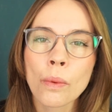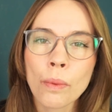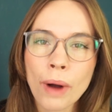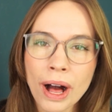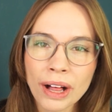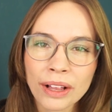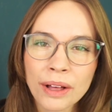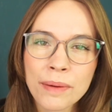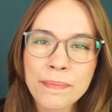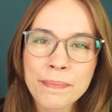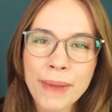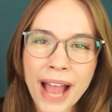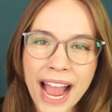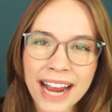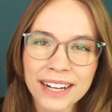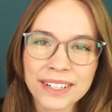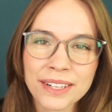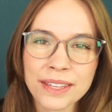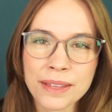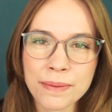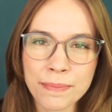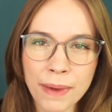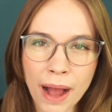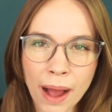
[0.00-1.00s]
Welcome back
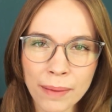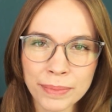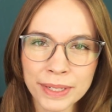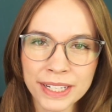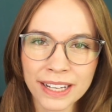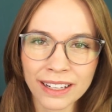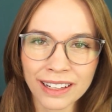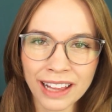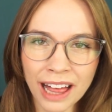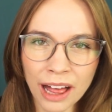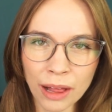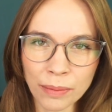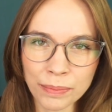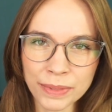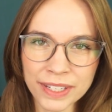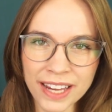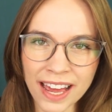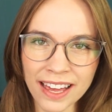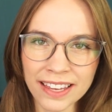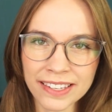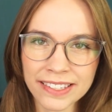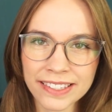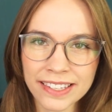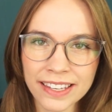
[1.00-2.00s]
to the Bobtail Help
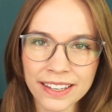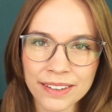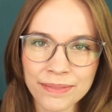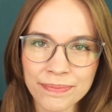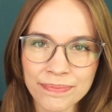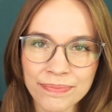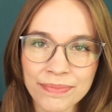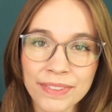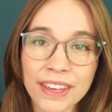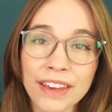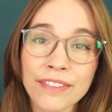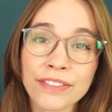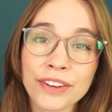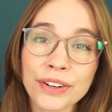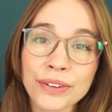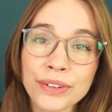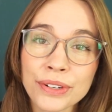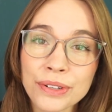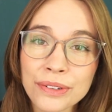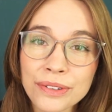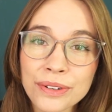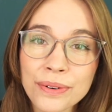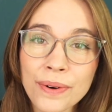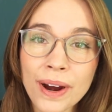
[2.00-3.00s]
Desk. If you're
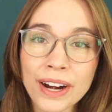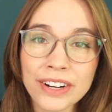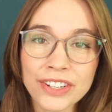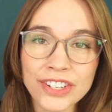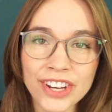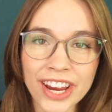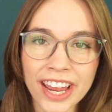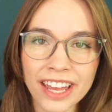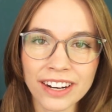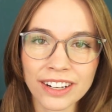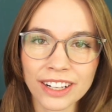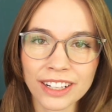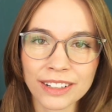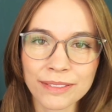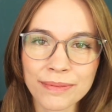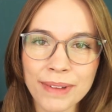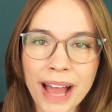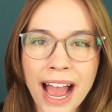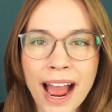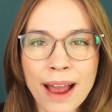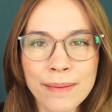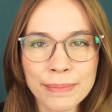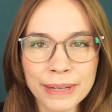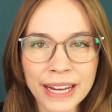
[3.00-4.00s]
new to our channel,
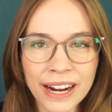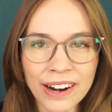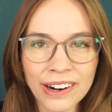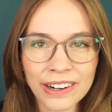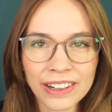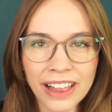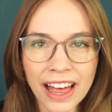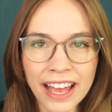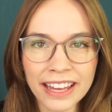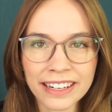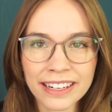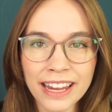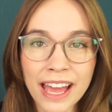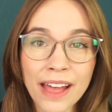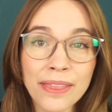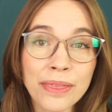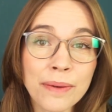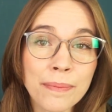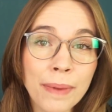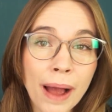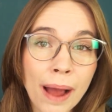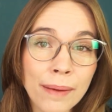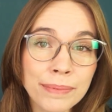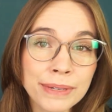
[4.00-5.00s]
I'm Caroline, and the
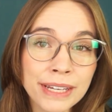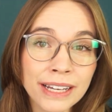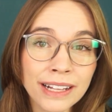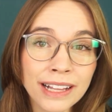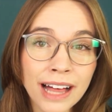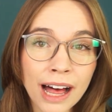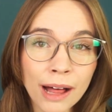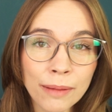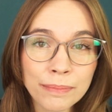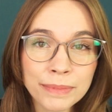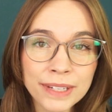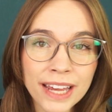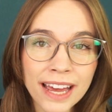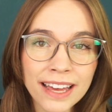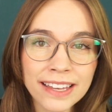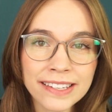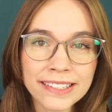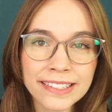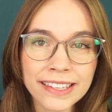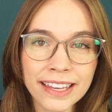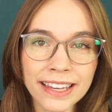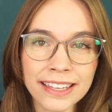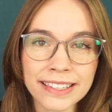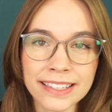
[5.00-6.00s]
Bobtail Help
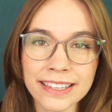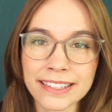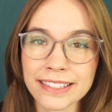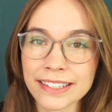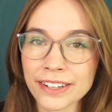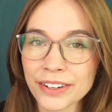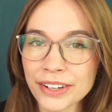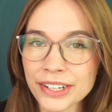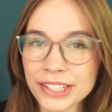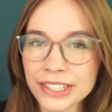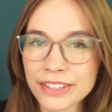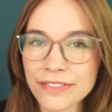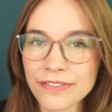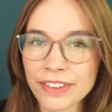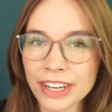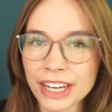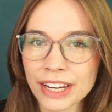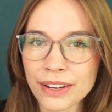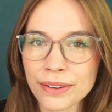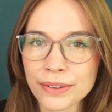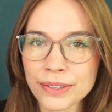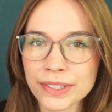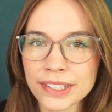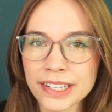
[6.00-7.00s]
Desk is a series of
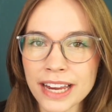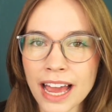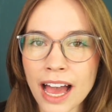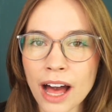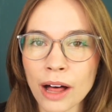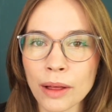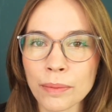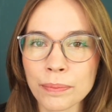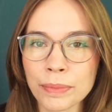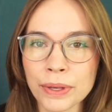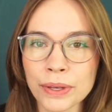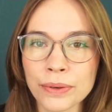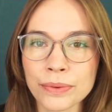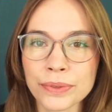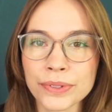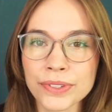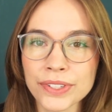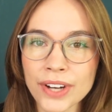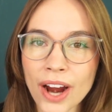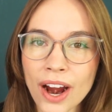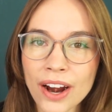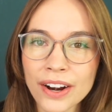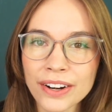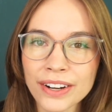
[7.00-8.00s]
videos to help you
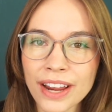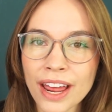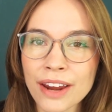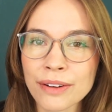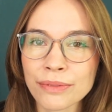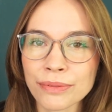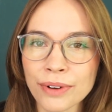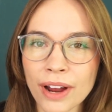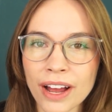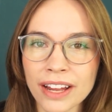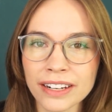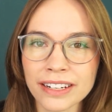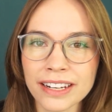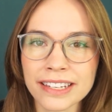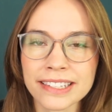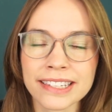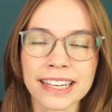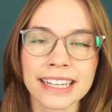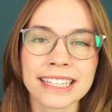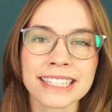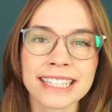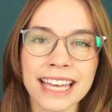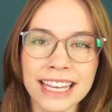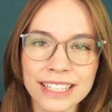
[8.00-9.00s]
start and run a
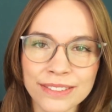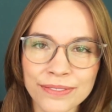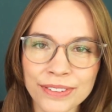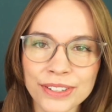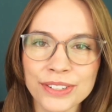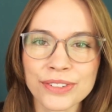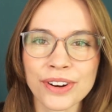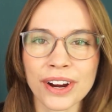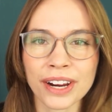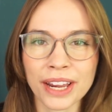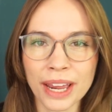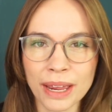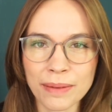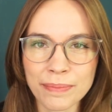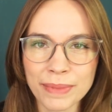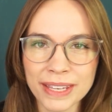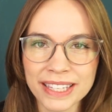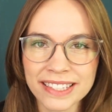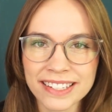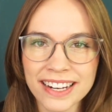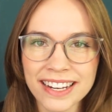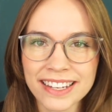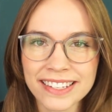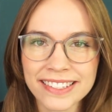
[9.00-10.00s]
successful trucking
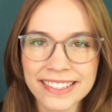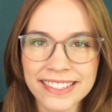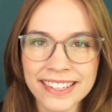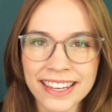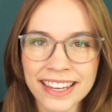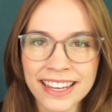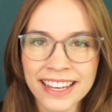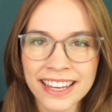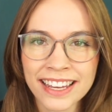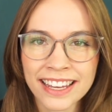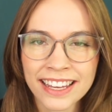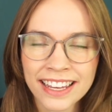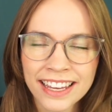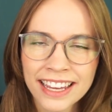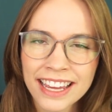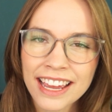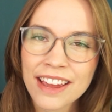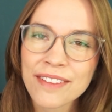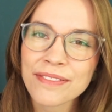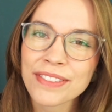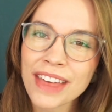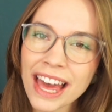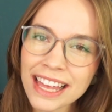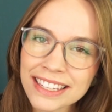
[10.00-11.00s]
business.
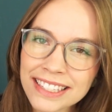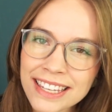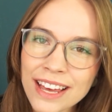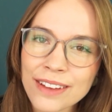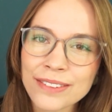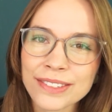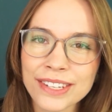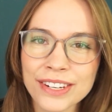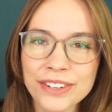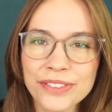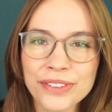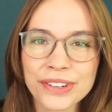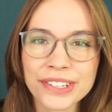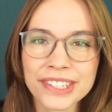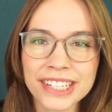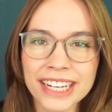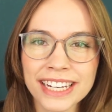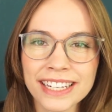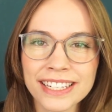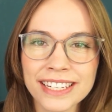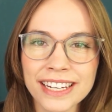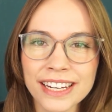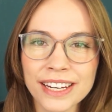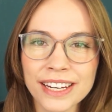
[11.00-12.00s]
If that sounds
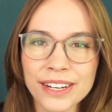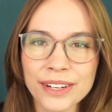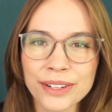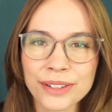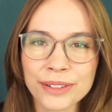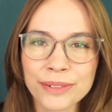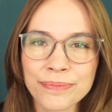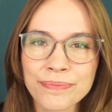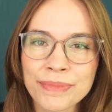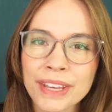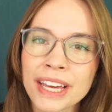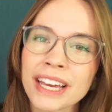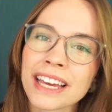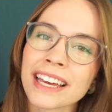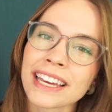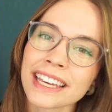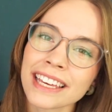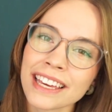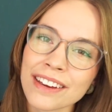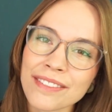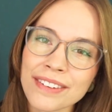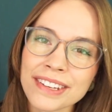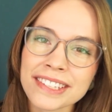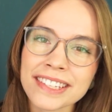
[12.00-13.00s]
interesting to you,
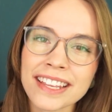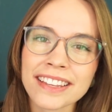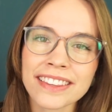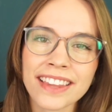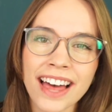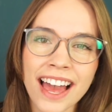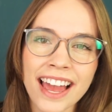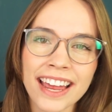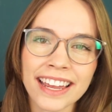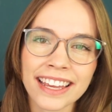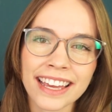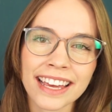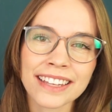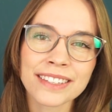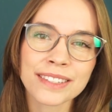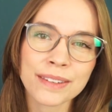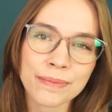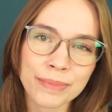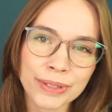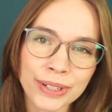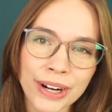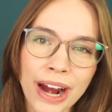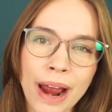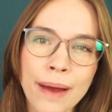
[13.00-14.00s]
give us a like and
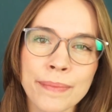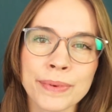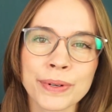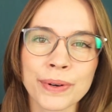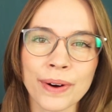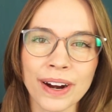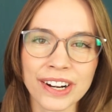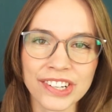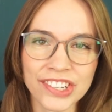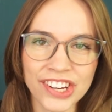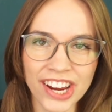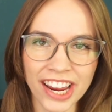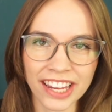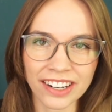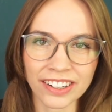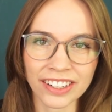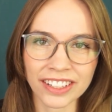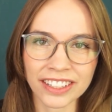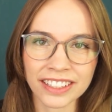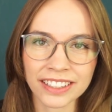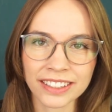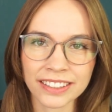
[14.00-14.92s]
subscribe to our channel.